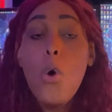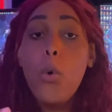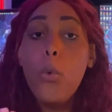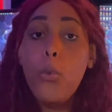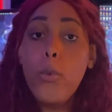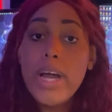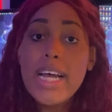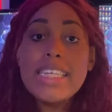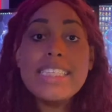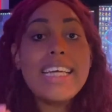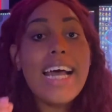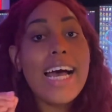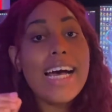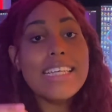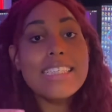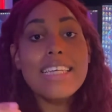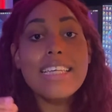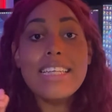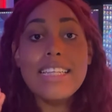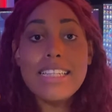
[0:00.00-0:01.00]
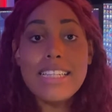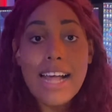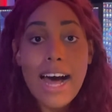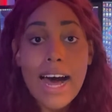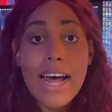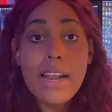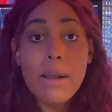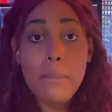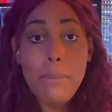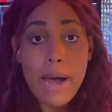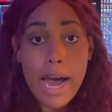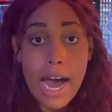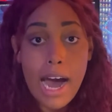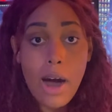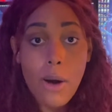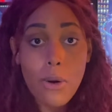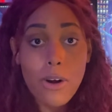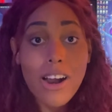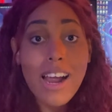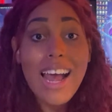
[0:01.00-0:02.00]
which has a lot of
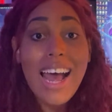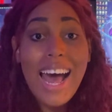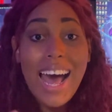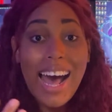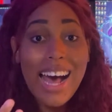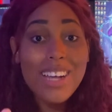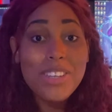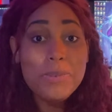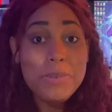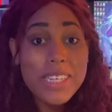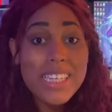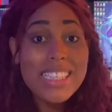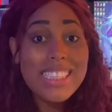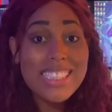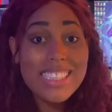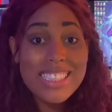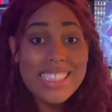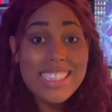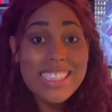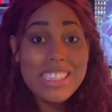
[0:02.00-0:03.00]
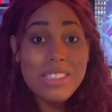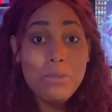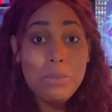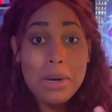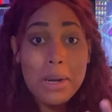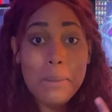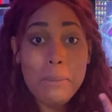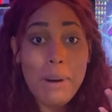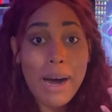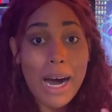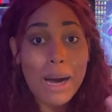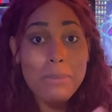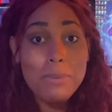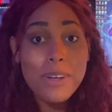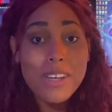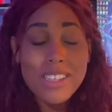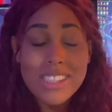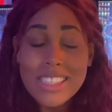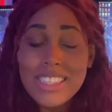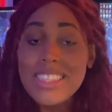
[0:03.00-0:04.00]
power, as we can see with
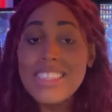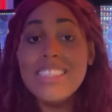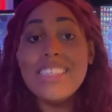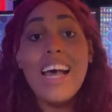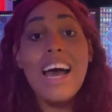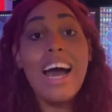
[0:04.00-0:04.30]
populist